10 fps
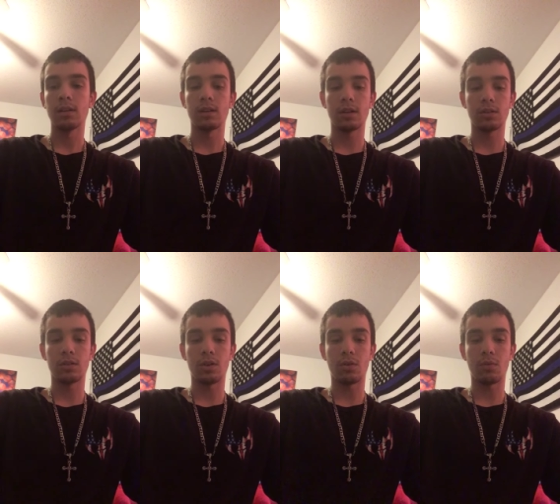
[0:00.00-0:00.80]
Because,
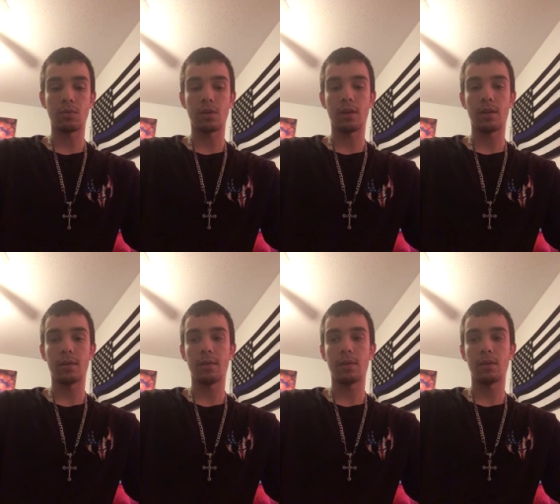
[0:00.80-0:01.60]
you know,
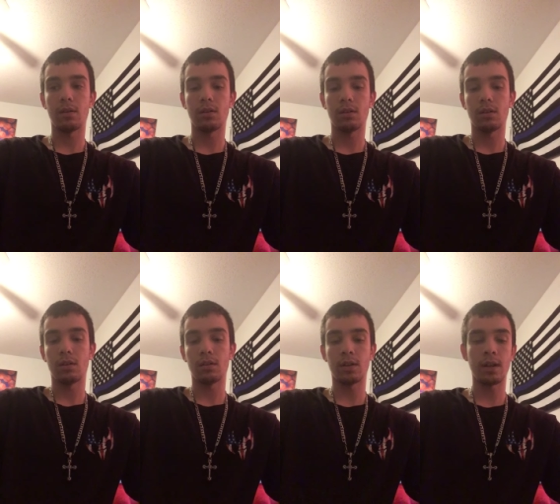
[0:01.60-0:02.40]

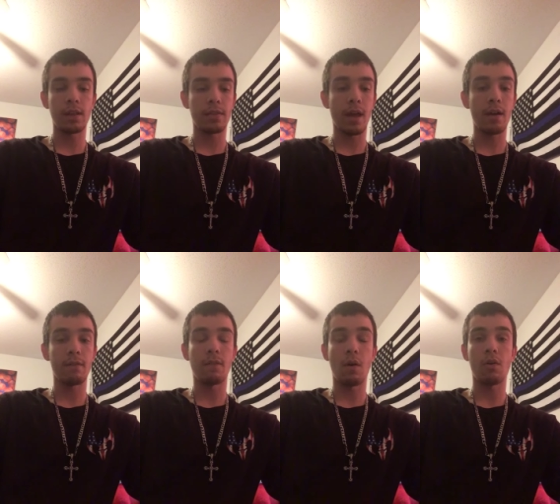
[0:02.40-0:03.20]
to get
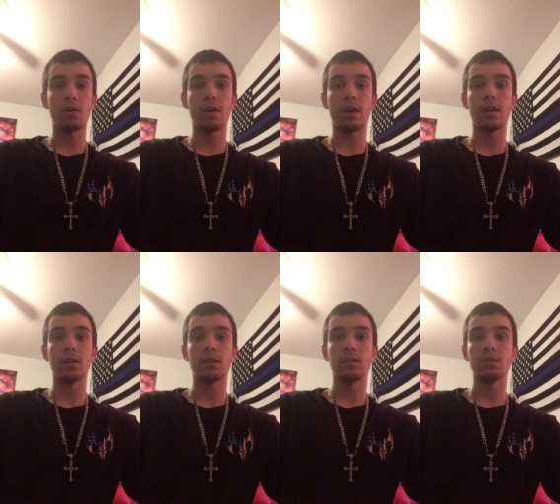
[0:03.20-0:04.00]
that far
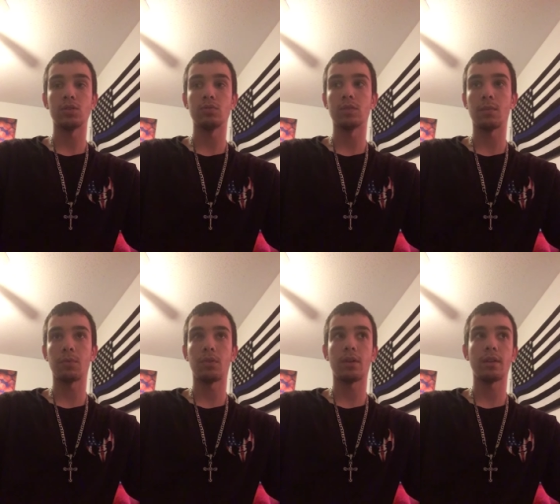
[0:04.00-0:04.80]
into
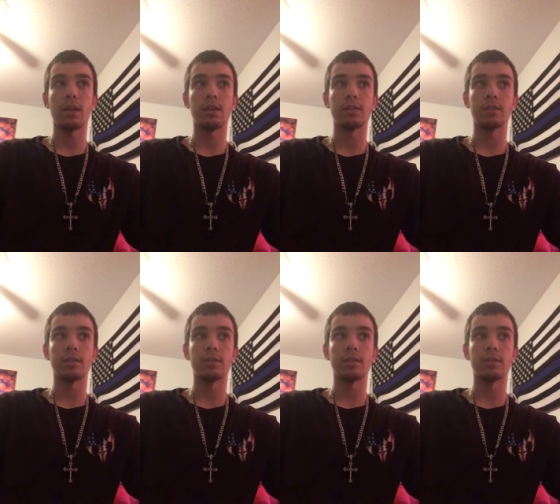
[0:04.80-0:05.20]
something like that to